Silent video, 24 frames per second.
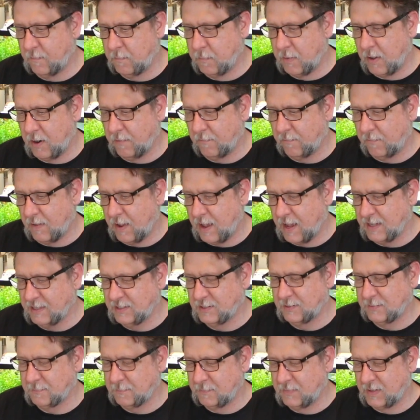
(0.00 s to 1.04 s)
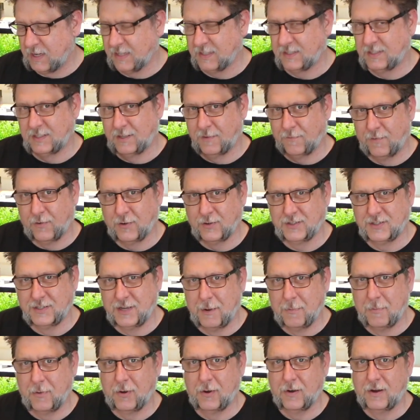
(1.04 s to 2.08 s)
butterflies gets the first
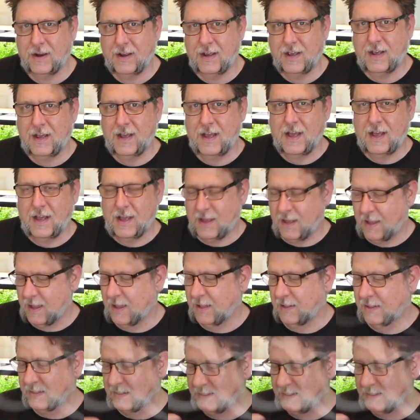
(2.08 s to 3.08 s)
number, the